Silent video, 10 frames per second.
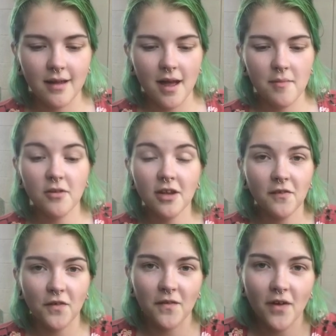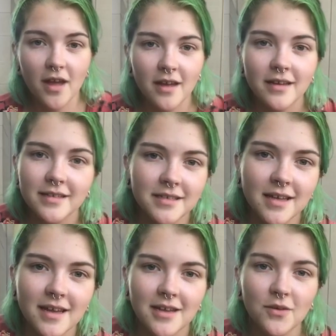I'm looking for advice,
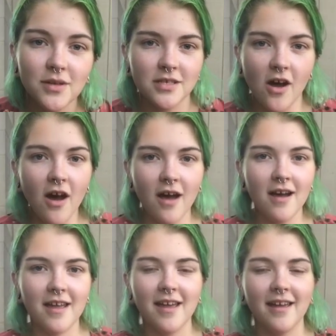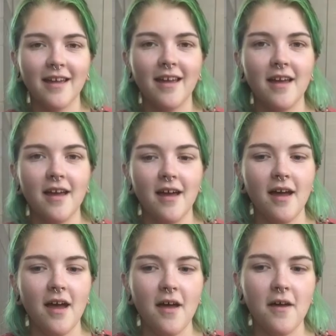like, you can talk.
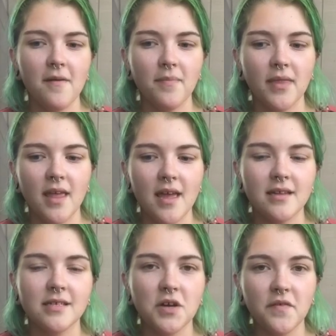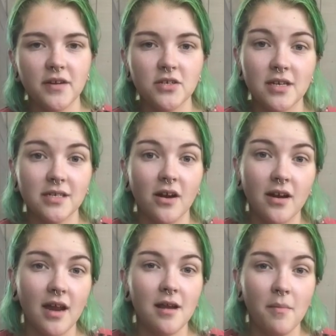And so eventually I
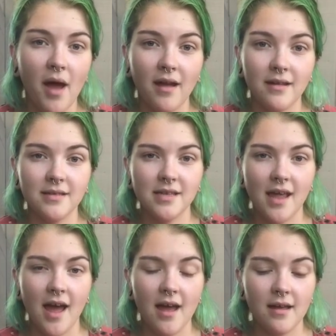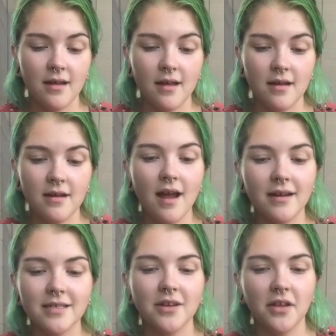started getting back into that, not
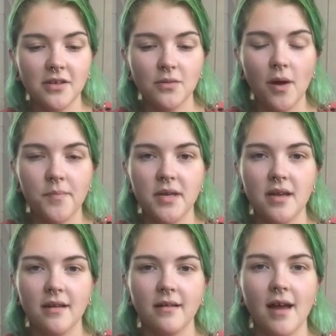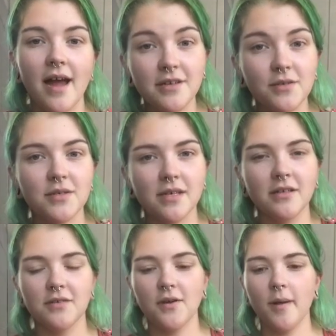necessarily interrupting. I do still
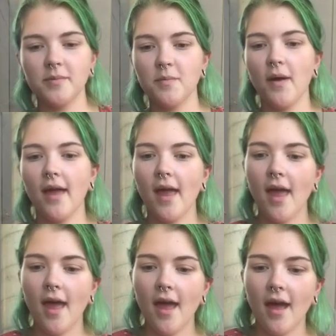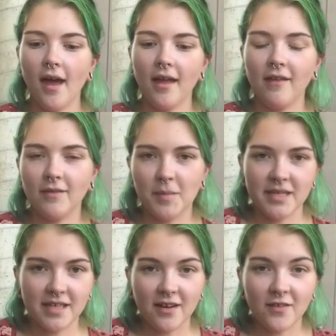interrupt, but even
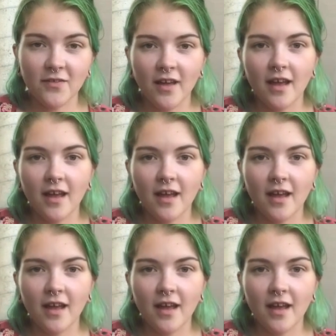myself.